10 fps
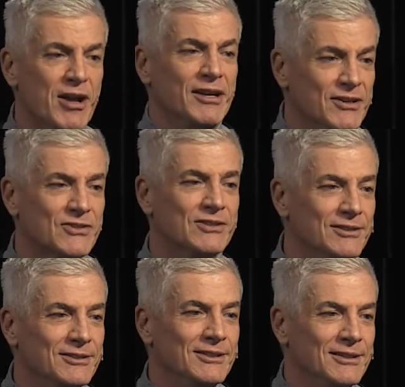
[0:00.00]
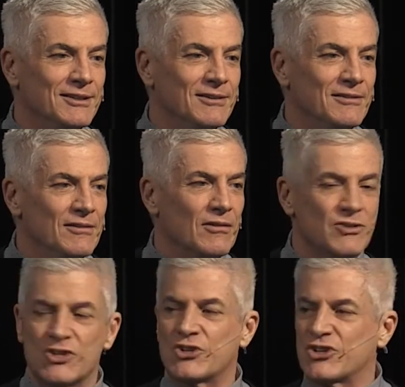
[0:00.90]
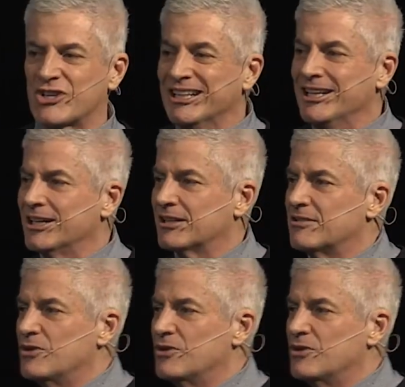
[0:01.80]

things, you know, just sinning